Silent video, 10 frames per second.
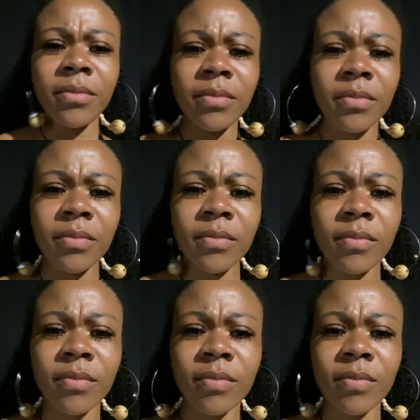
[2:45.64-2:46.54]

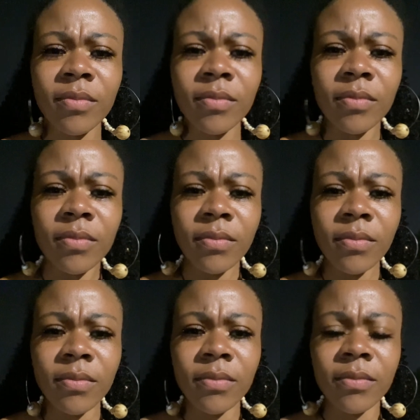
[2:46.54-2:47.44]

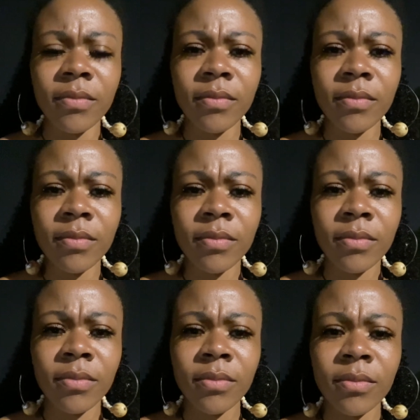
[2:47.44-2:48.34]

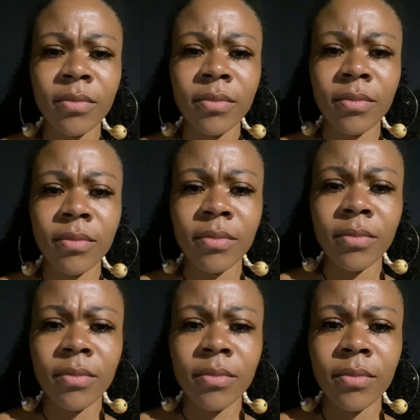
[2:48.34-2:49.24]
Nothing is said.